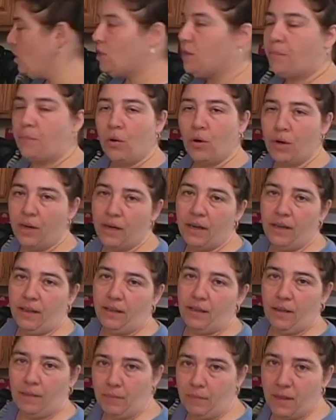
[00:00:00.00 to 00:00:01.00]
you put in
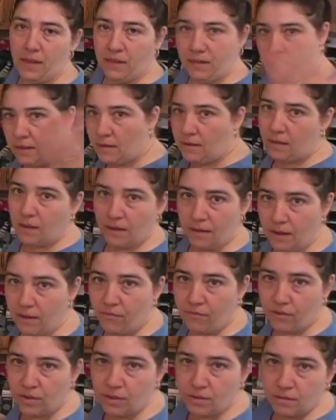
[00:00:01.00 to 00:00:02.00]
it that makes it the
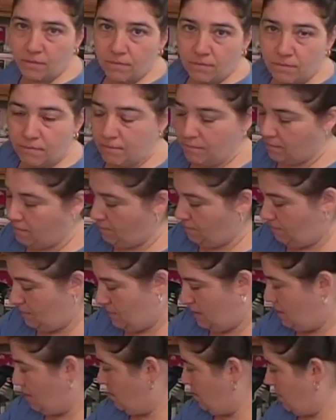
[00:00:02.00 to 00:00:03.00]
different
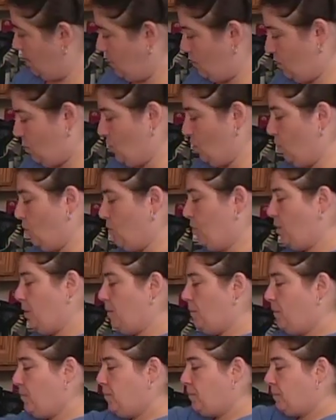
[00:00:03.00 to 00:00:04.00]
soup.
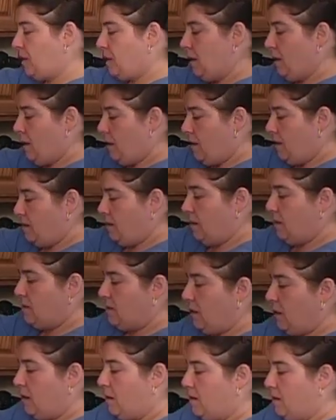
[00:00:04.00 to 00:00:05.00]
These
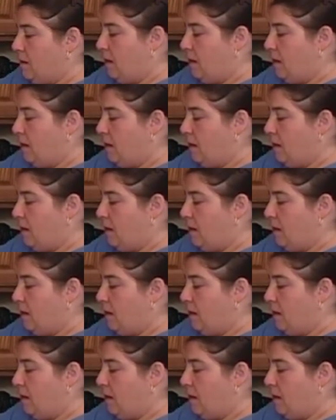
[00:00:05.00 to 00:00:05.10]
are,